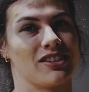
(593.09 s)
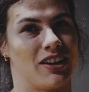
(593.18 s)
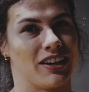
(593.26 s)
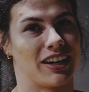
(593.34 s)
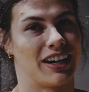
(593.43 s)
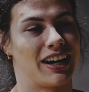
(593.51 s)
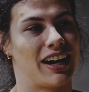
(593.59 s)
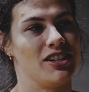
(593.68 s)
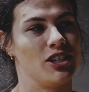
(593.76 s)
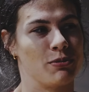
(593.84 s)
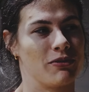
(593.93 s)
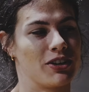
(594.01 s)
longer, I
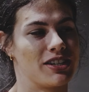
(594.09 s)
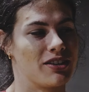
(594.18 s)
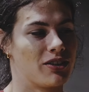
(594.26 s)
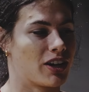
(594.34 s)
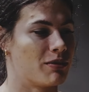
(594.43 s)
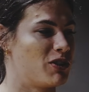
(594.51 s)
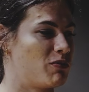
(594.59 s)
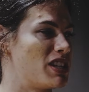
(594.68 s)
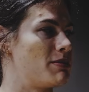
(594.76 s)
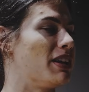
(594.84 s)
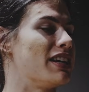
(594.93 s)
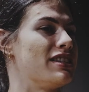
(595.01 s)
do prefer single arm movements,
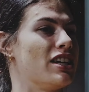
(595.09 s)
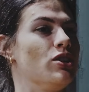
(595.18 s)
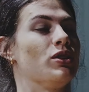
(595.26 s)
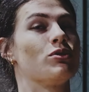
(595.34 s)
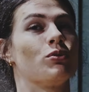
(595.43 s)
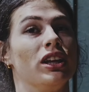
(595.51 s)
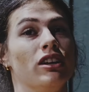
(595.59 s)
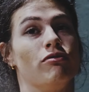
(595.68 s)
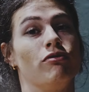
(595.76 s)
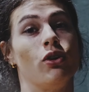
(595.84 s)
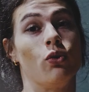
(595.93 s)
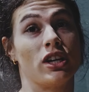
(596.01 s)
because then you can really
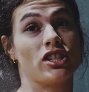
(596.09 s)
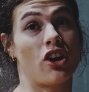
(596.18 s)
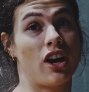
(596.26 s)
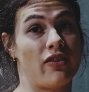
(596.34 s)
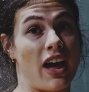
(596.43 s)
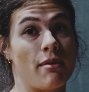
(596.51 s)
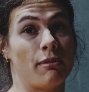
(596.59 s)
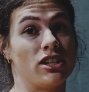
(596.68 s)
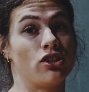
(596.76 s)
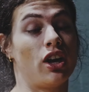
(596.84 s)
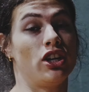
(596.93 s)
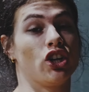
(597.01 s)
focus on that
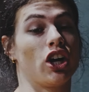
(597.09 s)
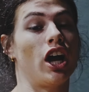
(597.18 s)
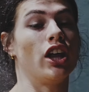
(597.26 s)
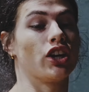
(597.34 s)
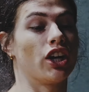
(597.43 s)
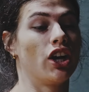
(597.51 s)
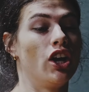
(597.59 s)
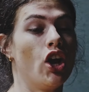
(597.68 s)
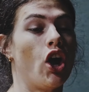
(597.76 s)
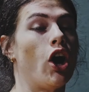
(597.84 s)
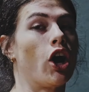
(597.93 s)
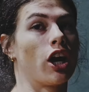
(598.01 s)
muscle and your other
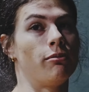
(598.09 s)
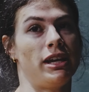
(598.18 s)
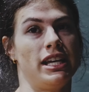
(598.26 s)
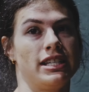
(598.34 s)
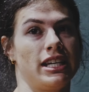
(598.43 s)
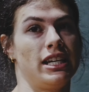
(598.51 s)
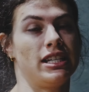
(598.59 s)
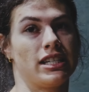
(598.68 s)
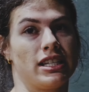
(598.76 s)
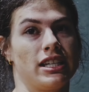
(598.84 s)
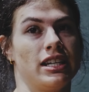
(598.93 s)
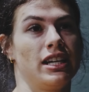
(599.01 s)
arm
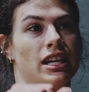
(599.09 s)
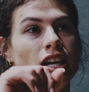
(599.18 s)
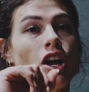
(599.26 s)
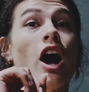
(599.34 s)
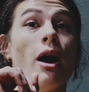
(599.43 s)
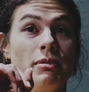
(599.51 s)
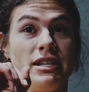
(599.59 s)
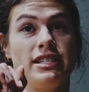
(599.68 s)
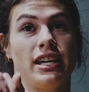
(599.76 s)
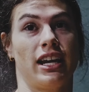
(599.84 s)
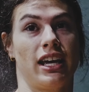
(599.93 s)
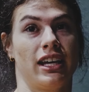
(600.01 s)
isn't
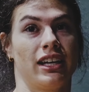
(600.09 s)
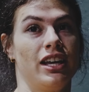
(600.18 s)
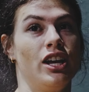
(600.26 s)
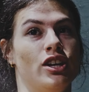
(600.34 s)
compensating.